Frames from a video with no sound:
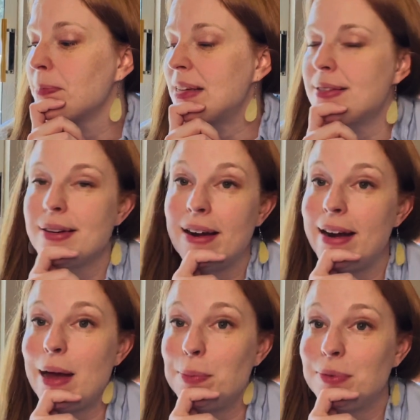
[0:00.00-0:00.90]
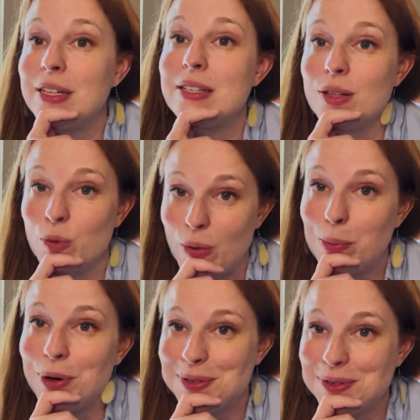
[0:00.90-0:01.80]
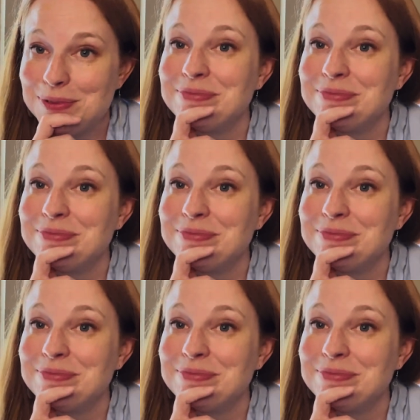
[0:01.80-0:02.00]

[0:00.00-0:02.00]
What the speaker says: It's not an app, it's in the web browser.